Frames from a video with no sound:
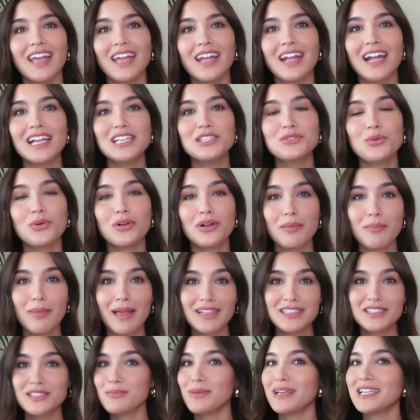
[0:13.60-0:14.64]
guys, welcome
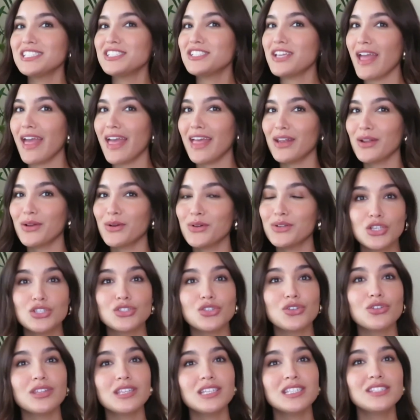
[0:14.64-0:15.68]
back to my channel.
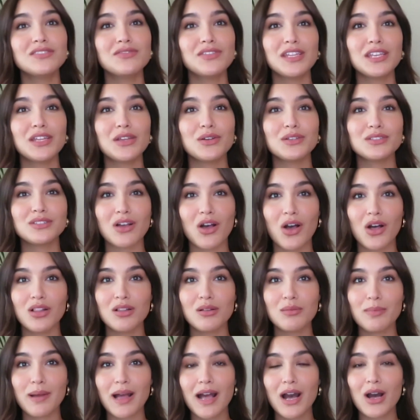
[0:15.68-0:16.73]
So this video is
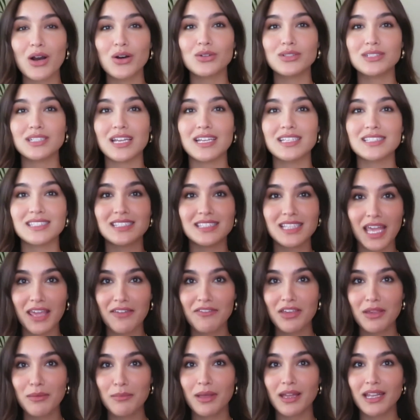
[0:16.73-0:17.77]
all about
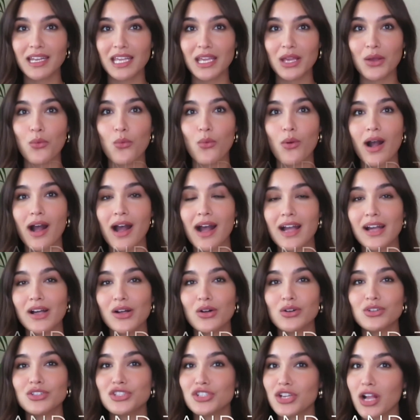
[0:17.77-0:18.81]
saving money
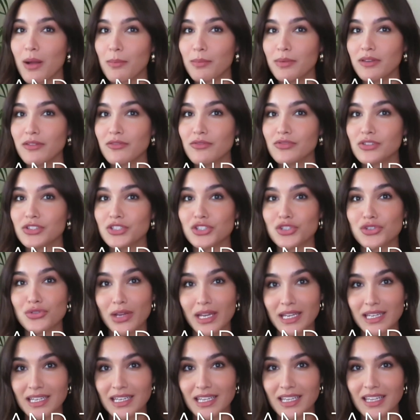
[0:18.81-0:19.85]
while shopping for
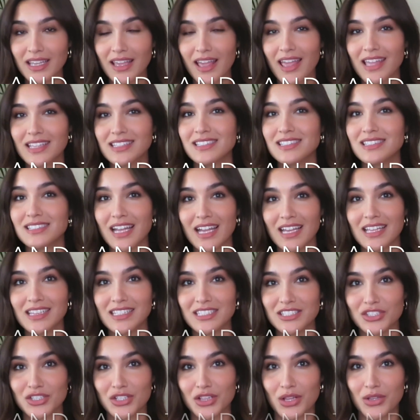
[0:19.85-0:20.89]
trendy and
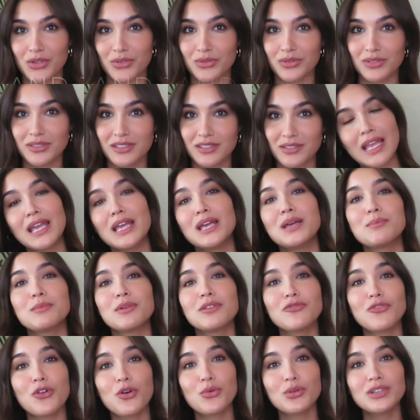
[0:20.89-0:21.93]
stylish clothes.
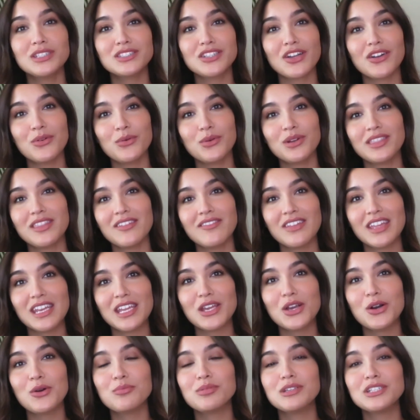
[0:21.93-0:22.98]
Before we start with the
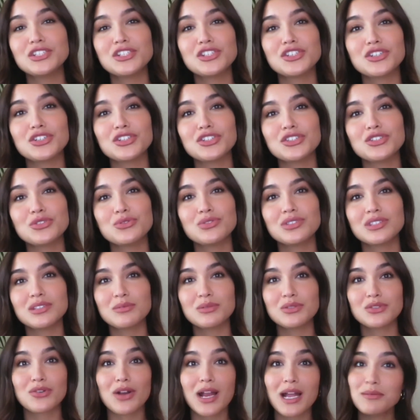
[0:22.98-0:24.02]
video, be sure to
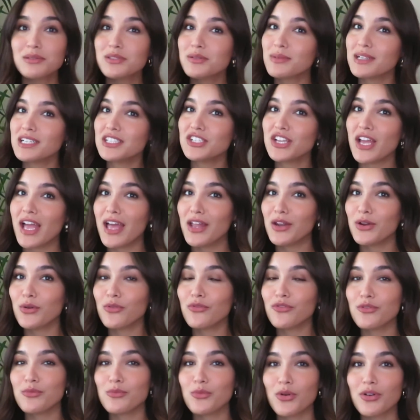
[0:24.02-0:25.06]
subscribe to my
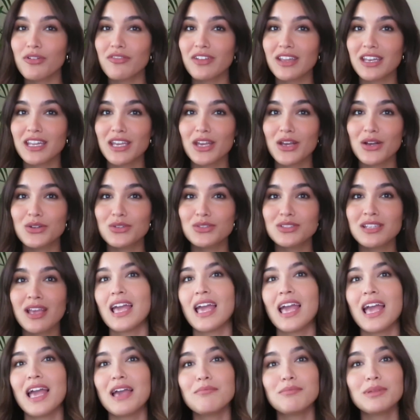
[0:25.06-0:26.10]
channel for more videos
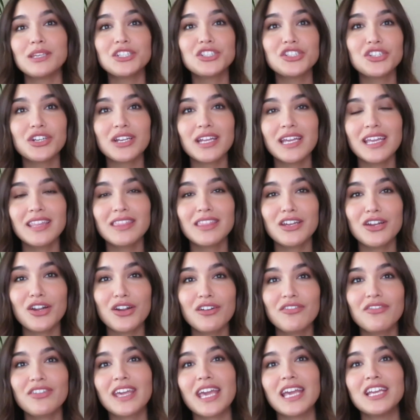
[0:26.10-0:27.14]
and be sure to hit the
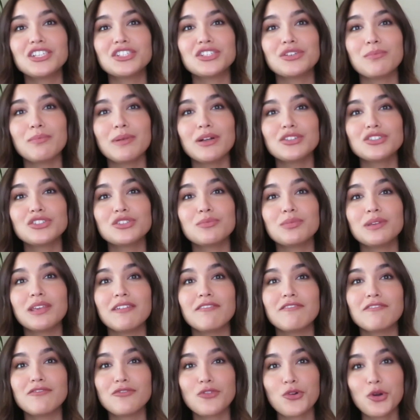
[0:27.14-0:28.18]
notification bell to be
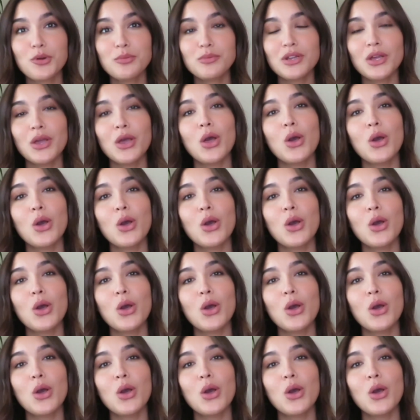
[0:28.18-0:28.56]
informed